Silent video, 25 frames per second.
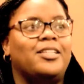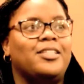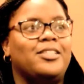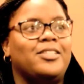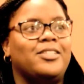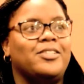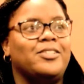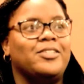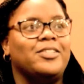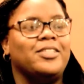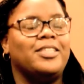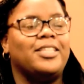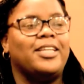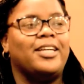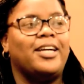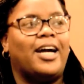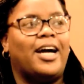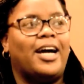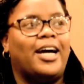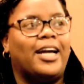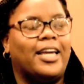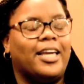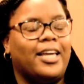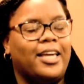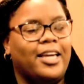It turns their
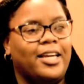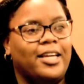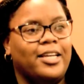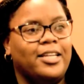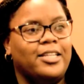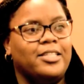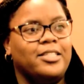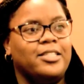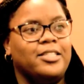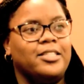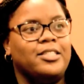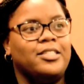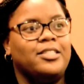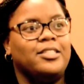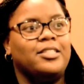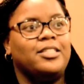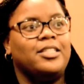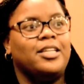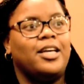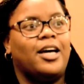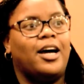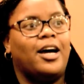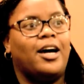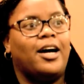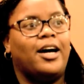I can'ts
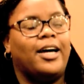to